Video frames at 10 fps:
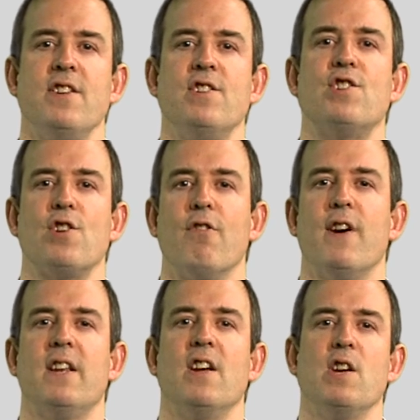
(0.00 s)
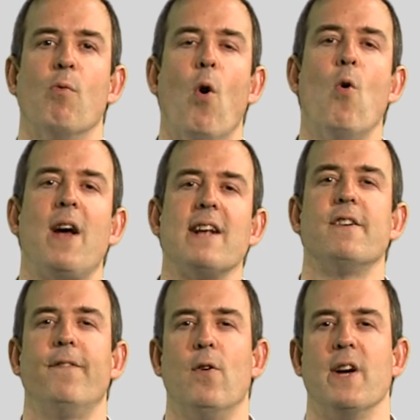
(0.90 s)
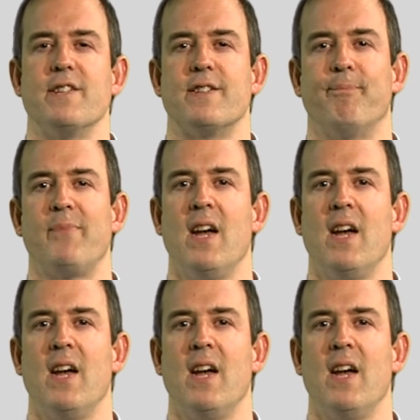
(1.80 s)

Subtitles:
ensuring that you all get a voice.